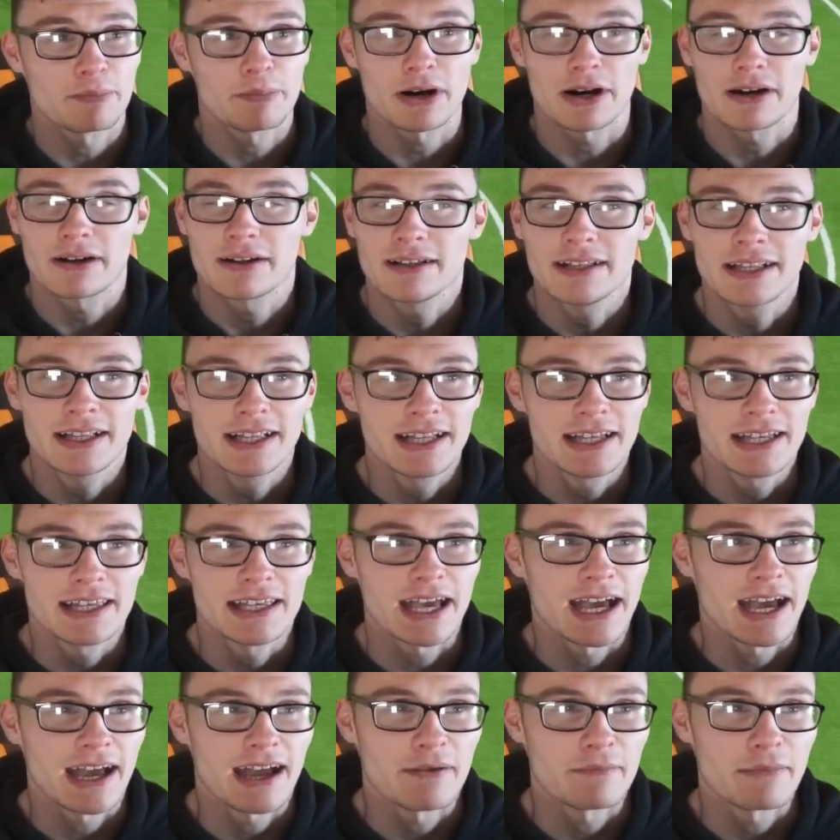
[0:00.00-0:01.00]
But
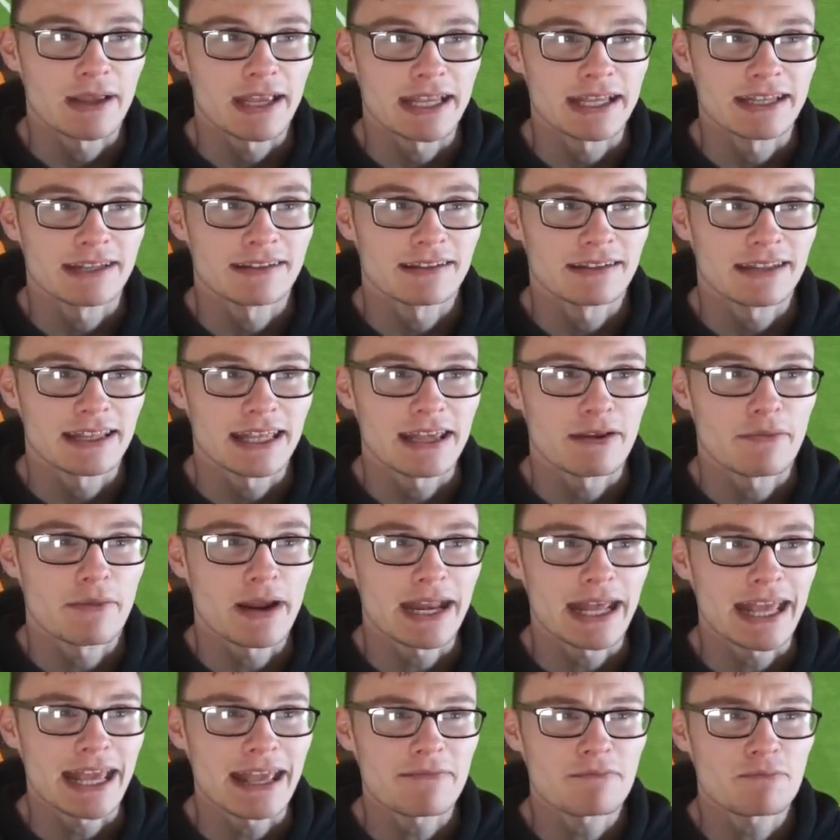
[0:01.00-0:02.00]
yeah, I mean,
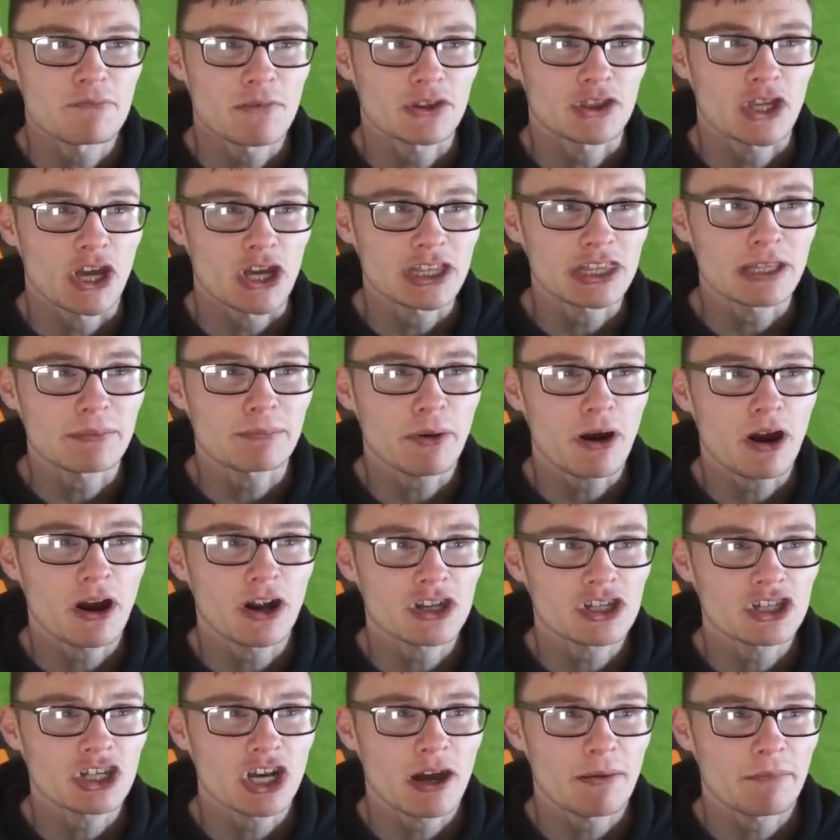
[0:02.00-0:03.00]
even without the power
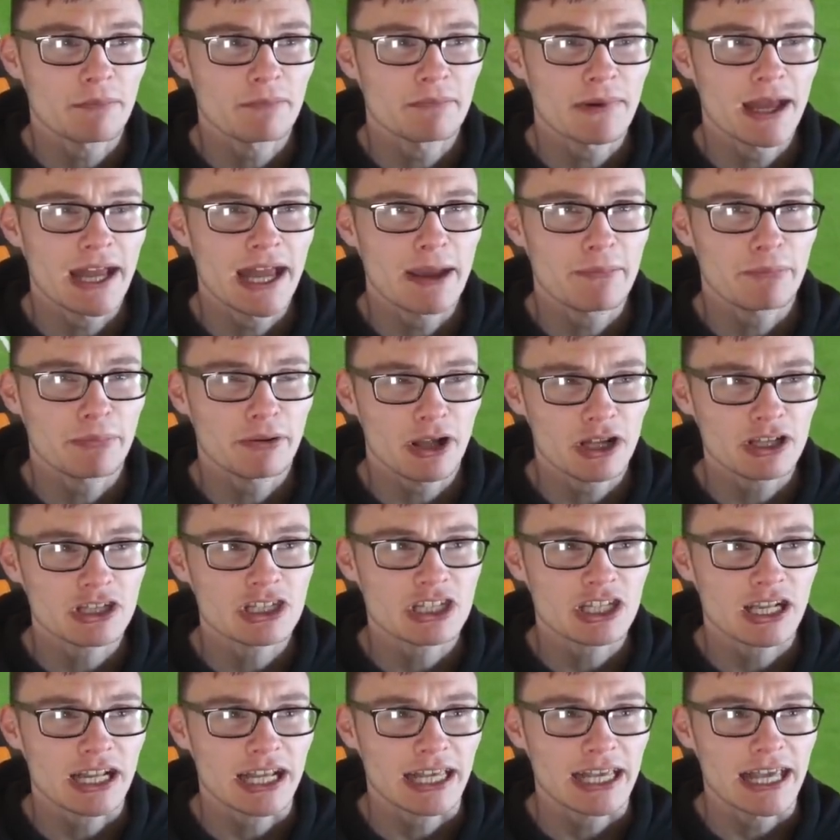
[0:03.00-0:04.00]
shot
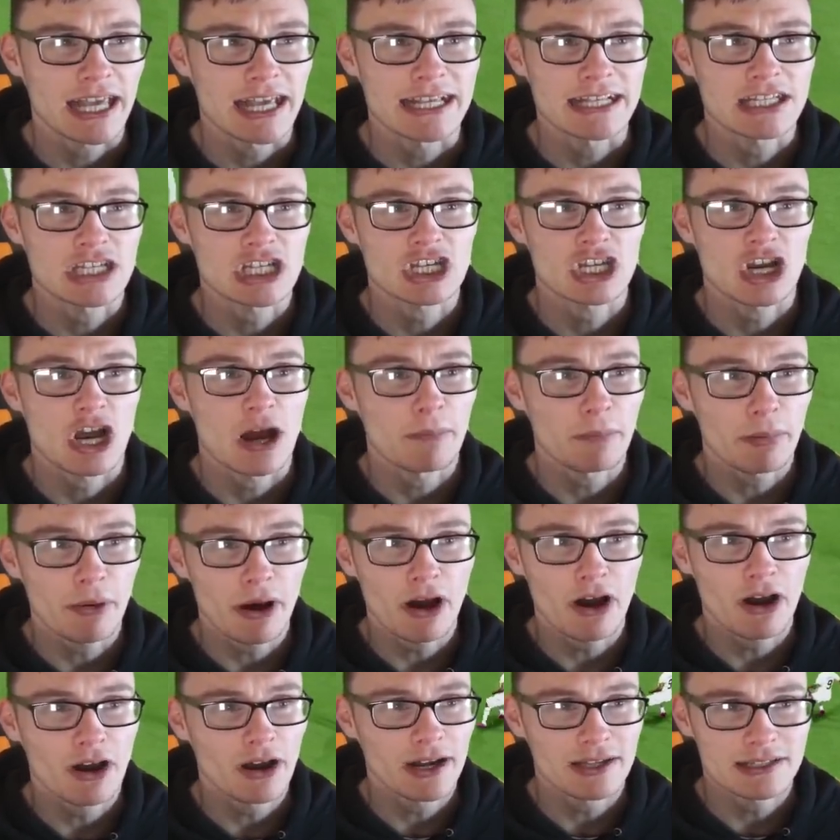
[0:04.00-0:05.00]
plus, like, his shot
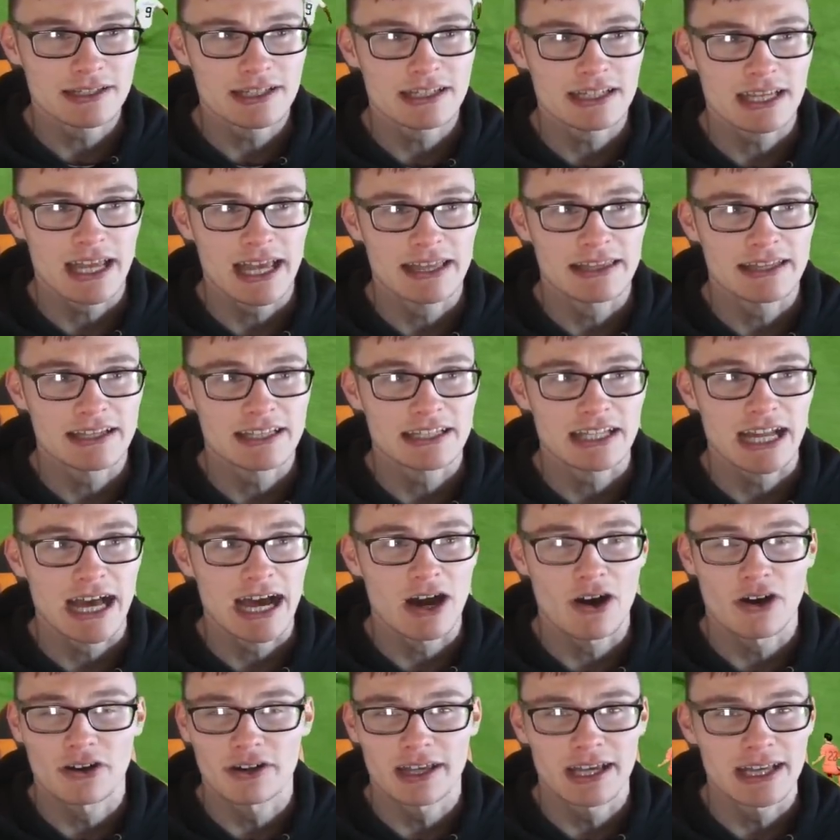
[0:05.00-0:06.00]
power, as I say, the
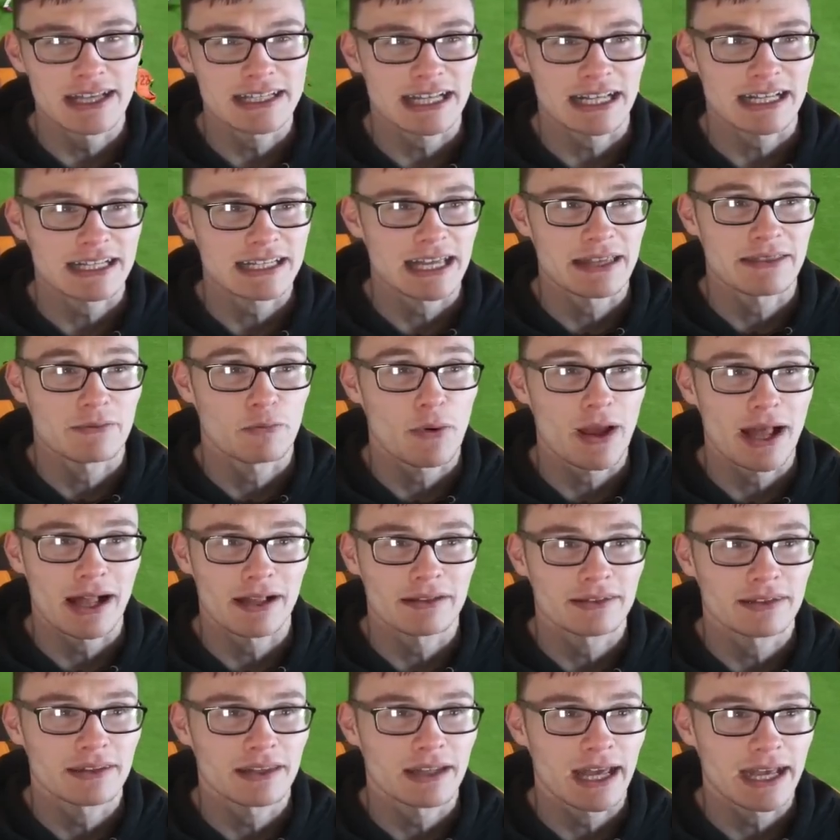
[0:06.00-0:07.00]
stat on it is like well
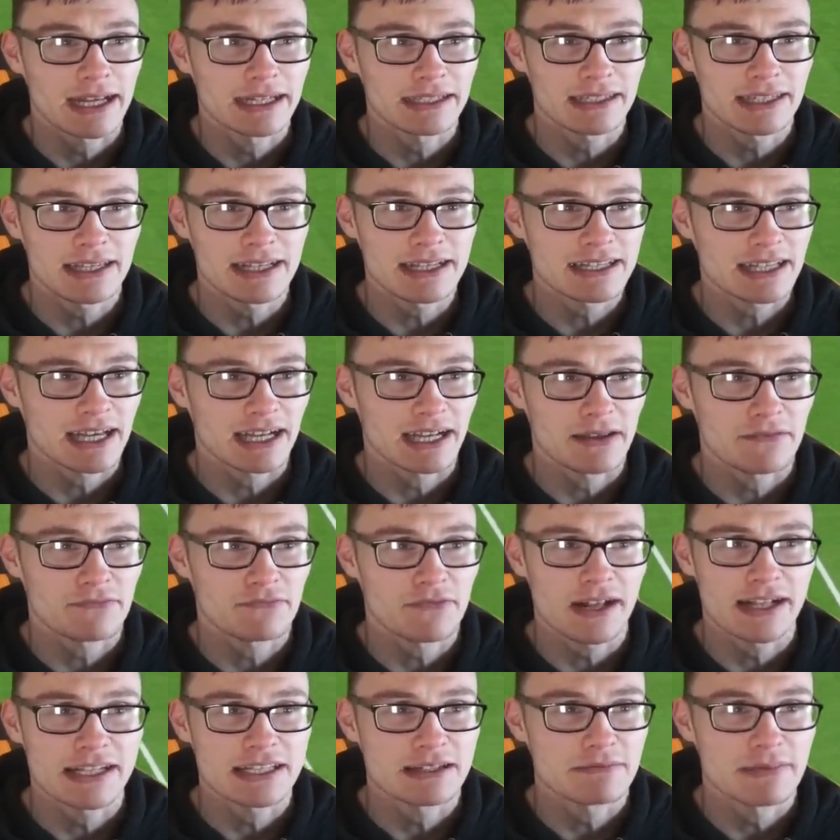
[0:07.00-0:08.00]
into the 90s, and he
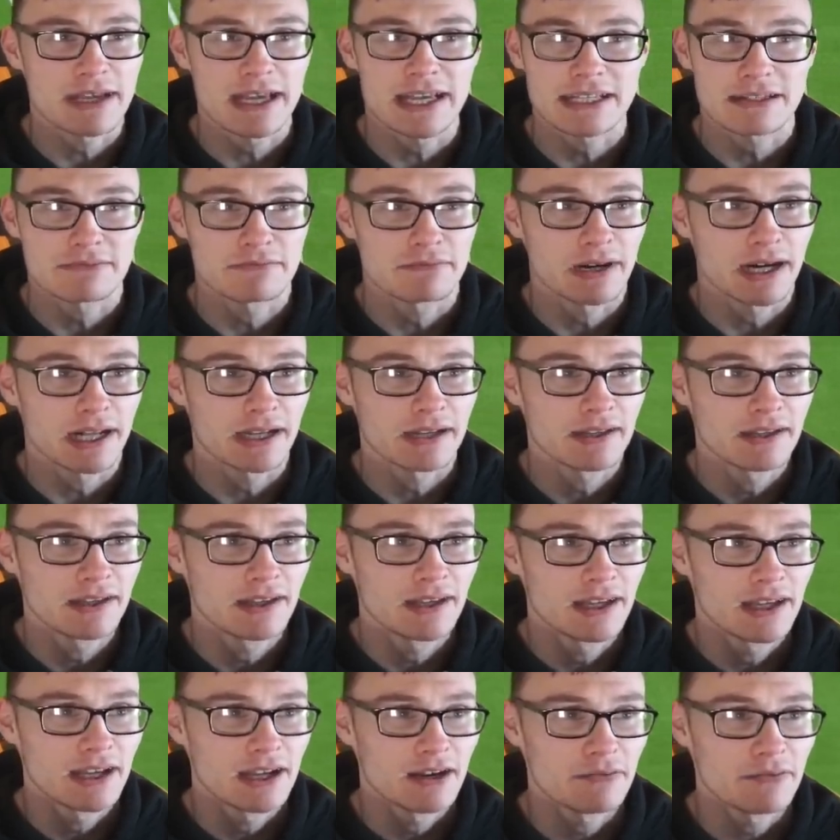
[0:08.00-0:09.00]
feels amazing, man.
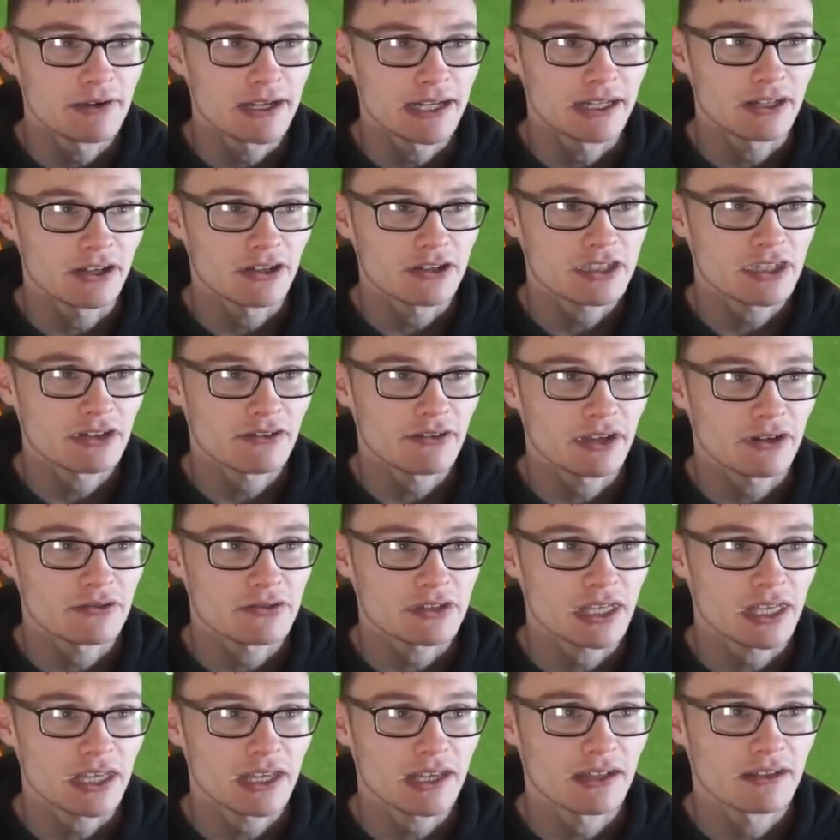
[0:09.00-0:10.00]
It really does. Here he goes
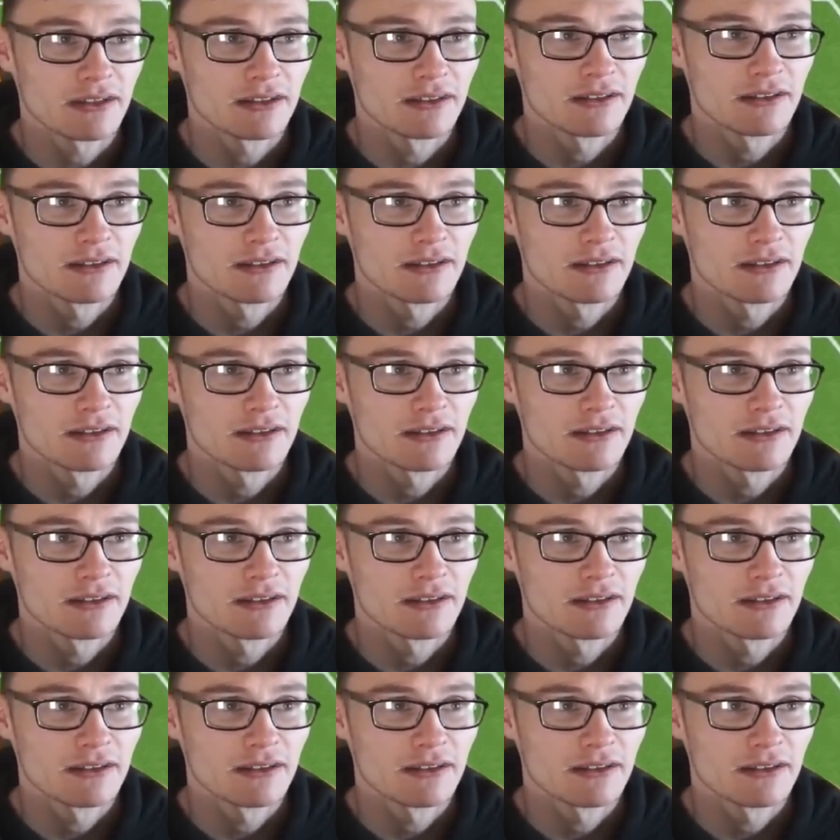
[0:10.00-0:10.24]
again.